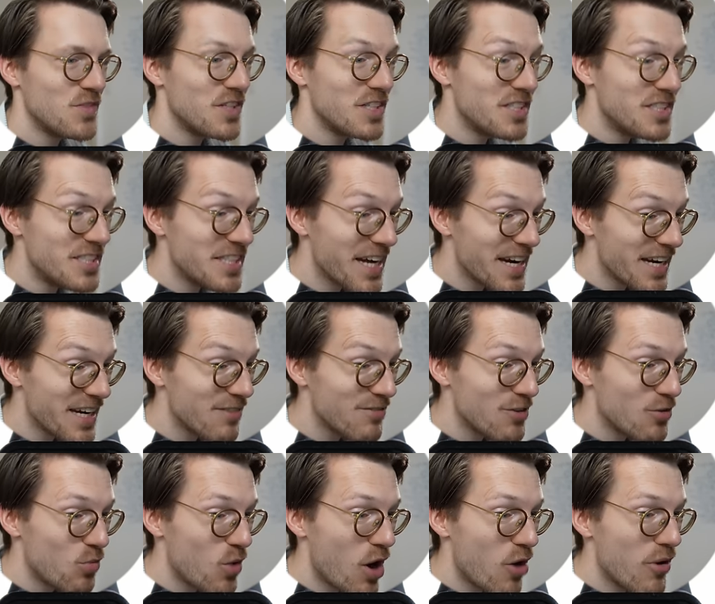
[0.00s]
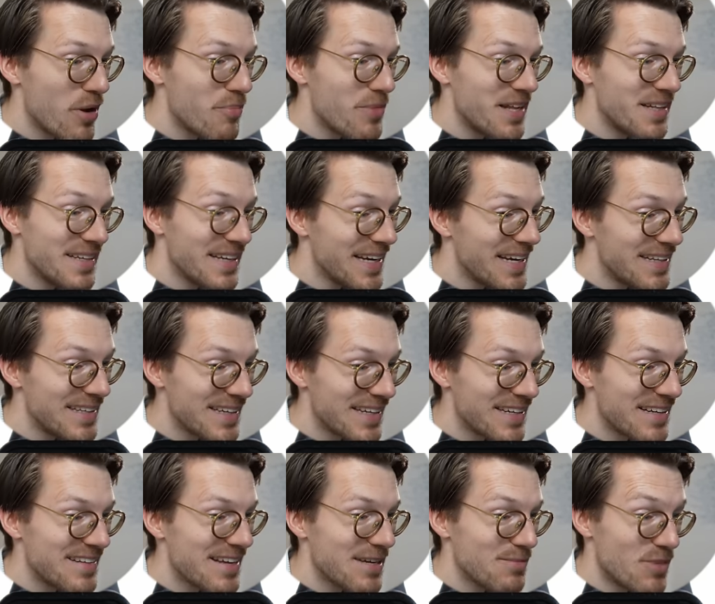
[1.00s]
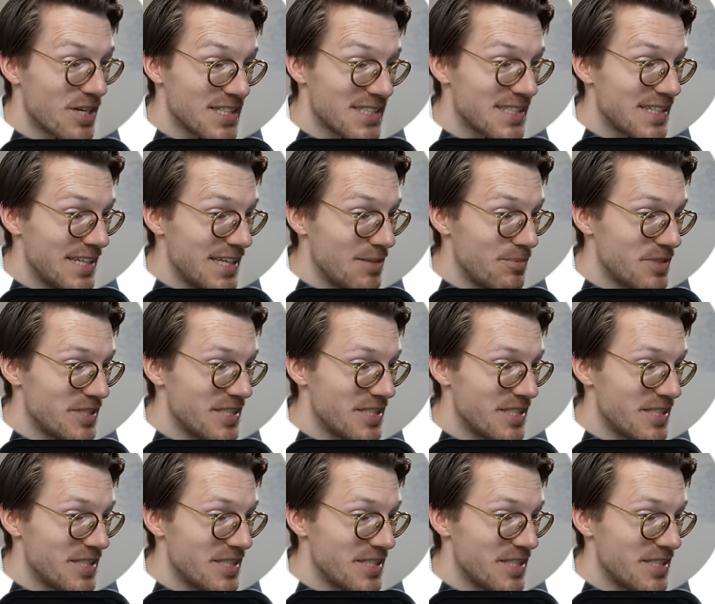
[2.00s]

To check if the Huawei Band 8 can detect my sleep